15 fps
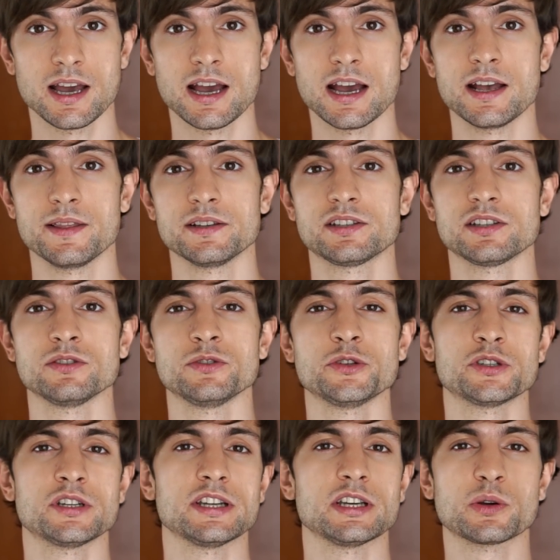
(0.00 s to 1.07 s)
And this is
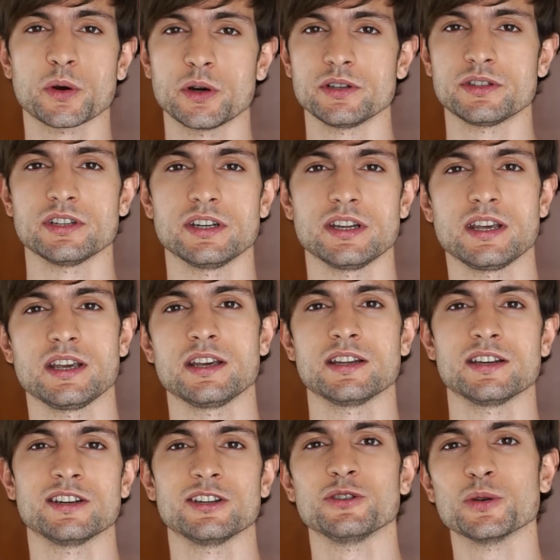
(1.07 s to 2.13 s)
usually quoted
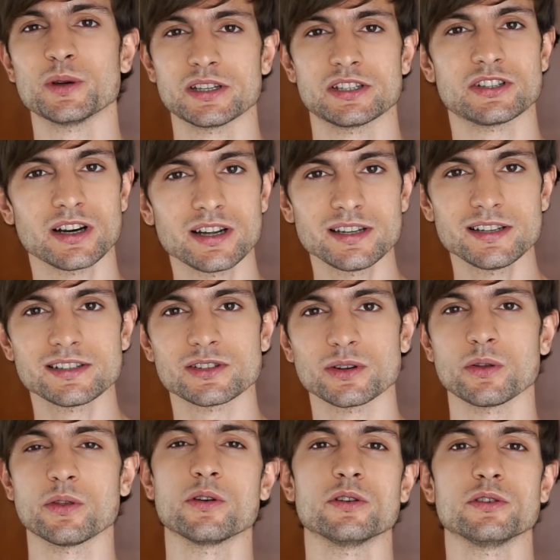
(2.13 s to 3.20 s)
in US dollars,
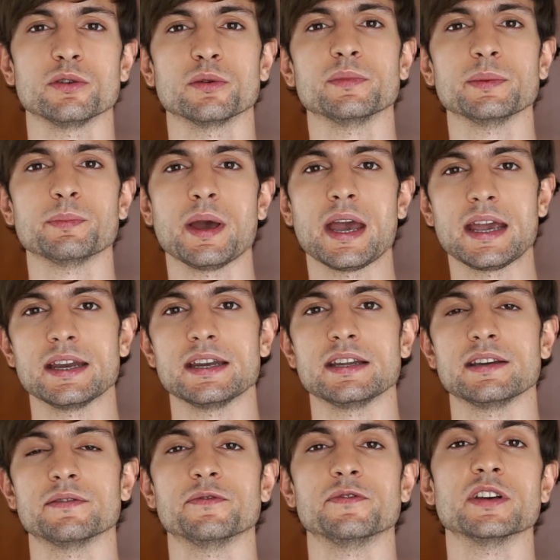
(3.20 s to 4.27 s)
although you'll be paid
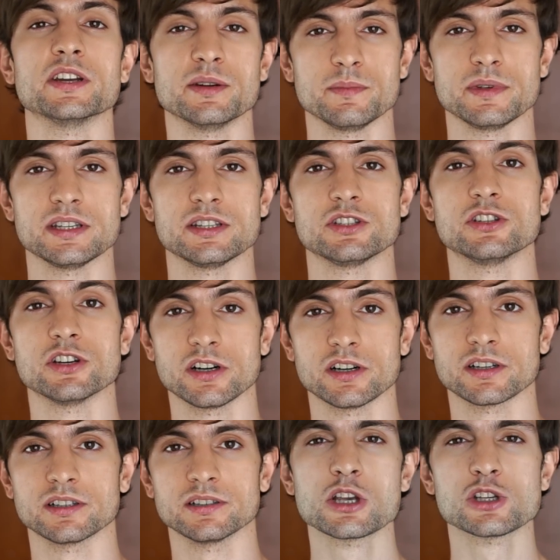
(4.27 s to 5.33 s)
in Vietnamese
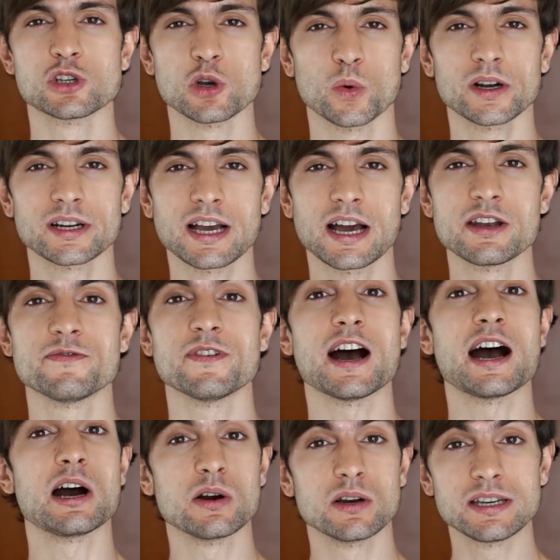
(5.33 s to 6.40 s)
dong. So what kind of
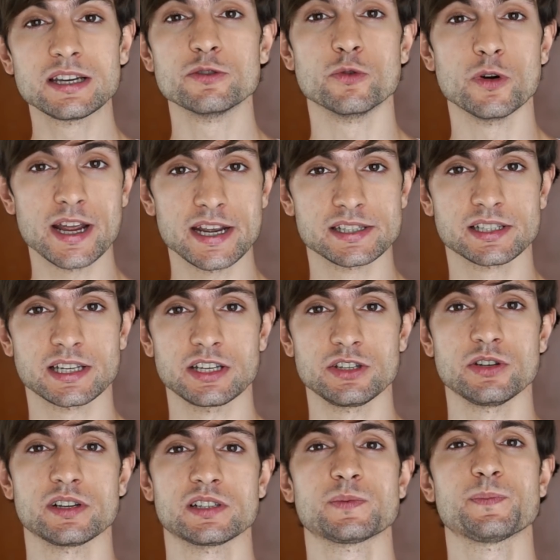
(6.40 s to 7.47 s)
hourly rates can
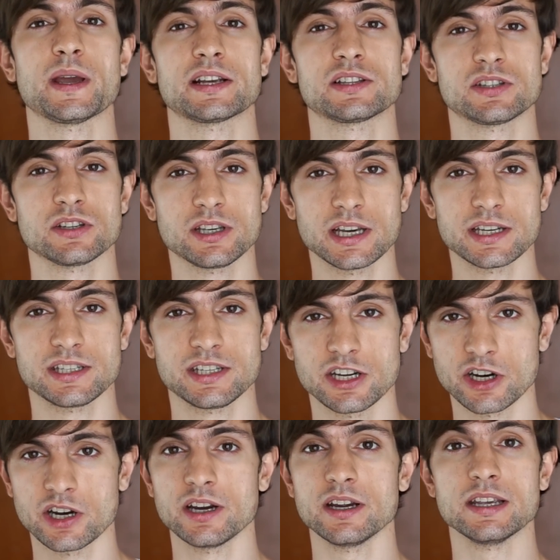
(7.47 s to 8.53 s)
you expect to get
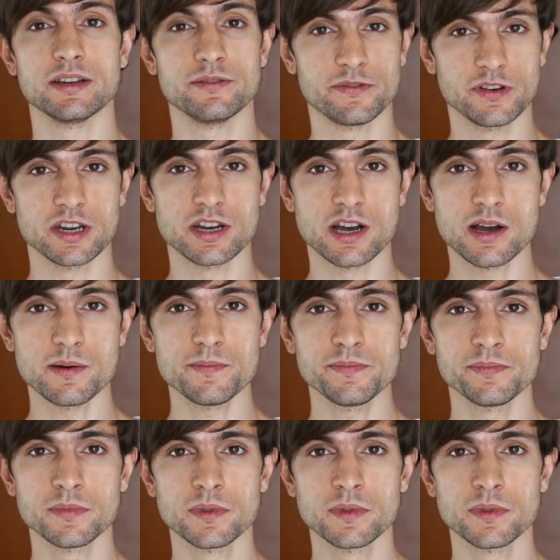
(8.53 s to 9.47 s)
here in Vietnam?